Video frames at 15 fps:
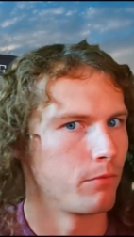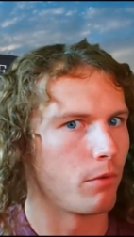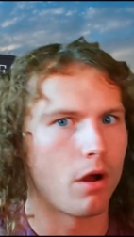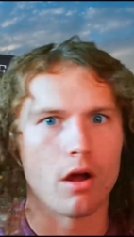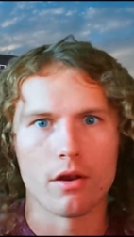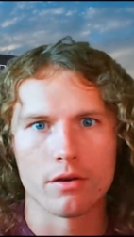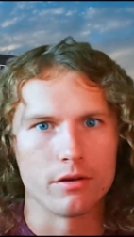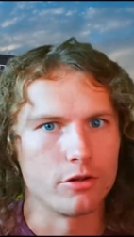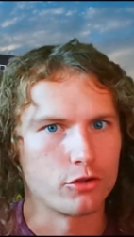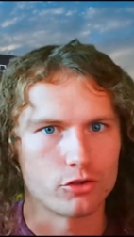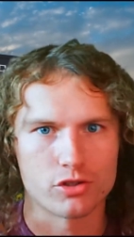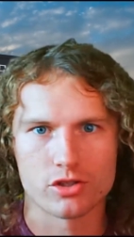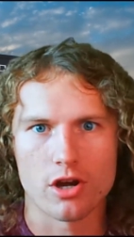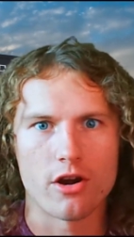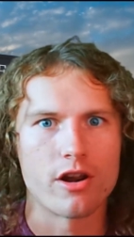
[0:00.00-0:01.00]
on
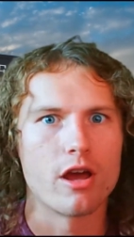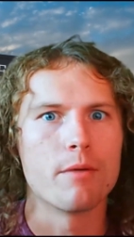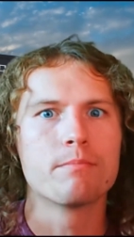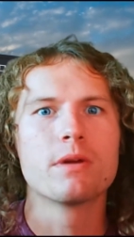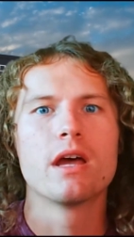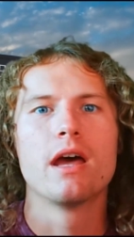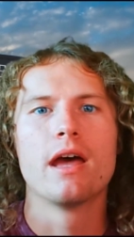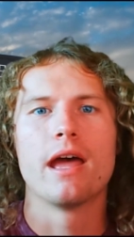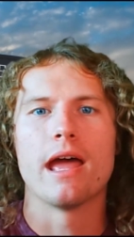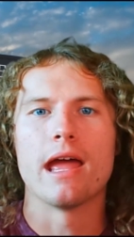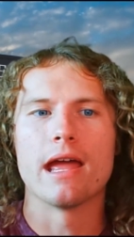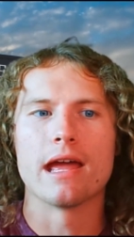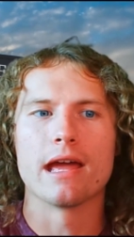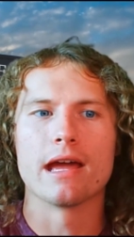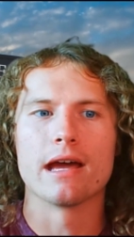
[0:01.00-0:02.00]
initial startup,
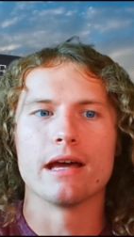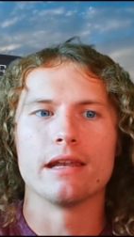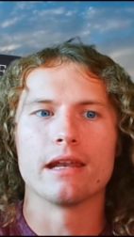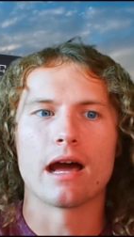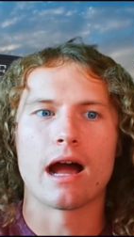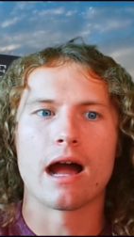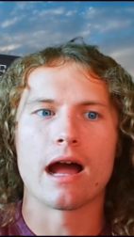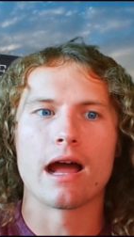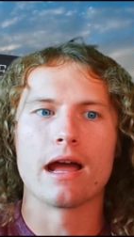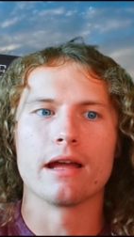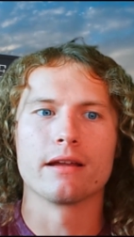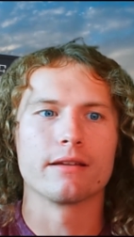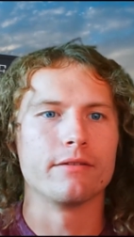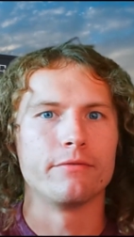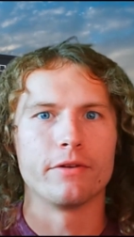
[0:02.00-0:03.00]
and
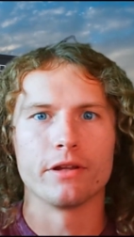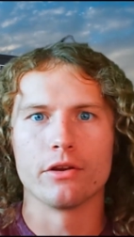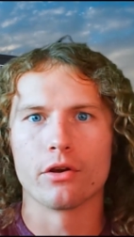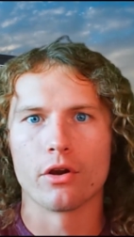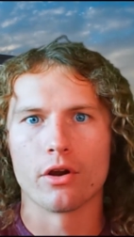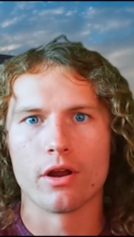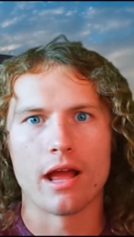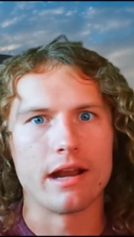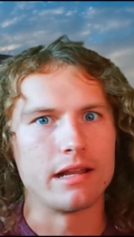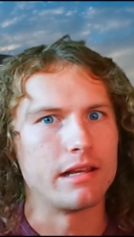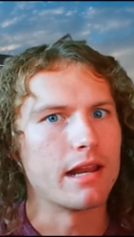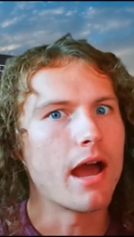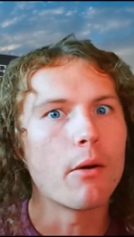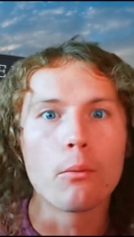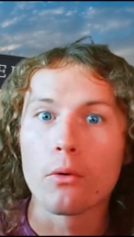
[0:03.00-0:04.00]
I configure any
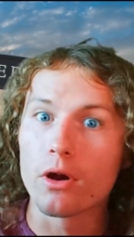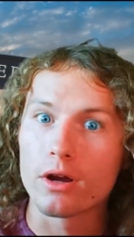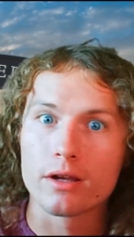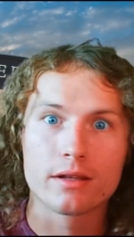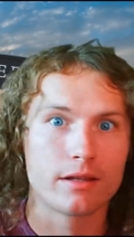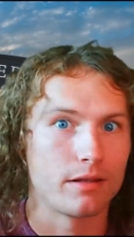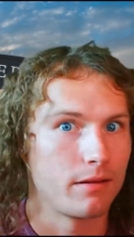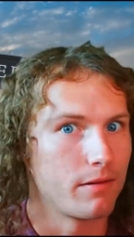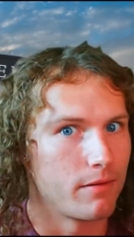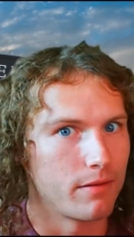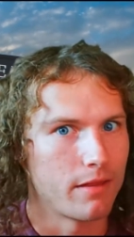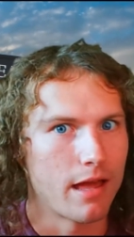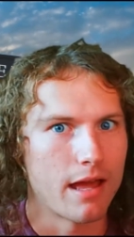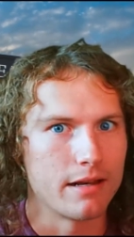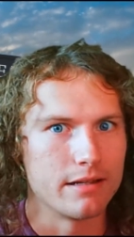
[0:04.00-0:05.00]
network
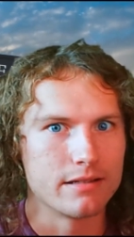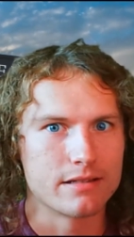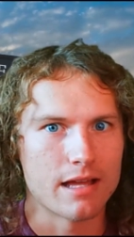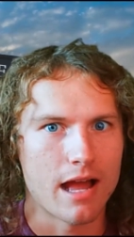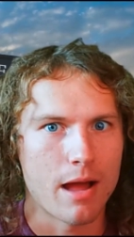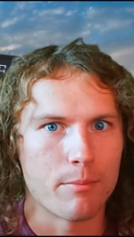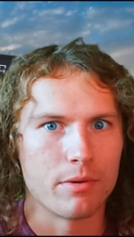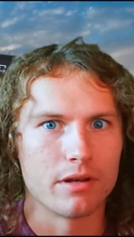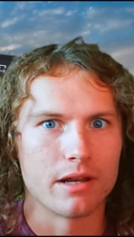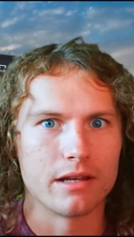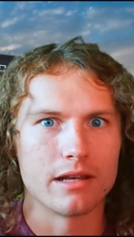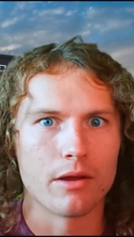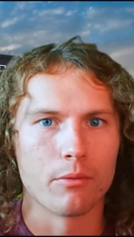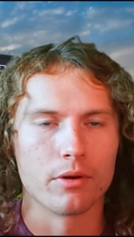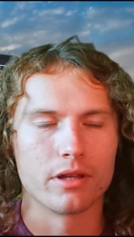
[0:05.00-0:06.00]
that needs to happen,
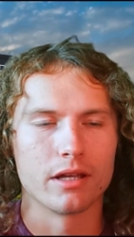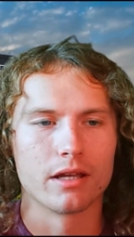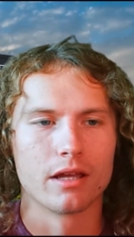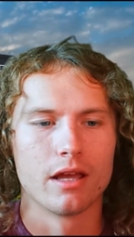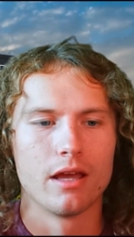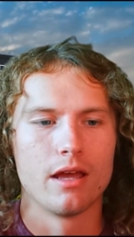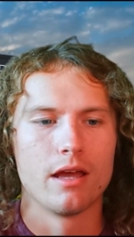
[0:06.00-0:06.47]
any networking,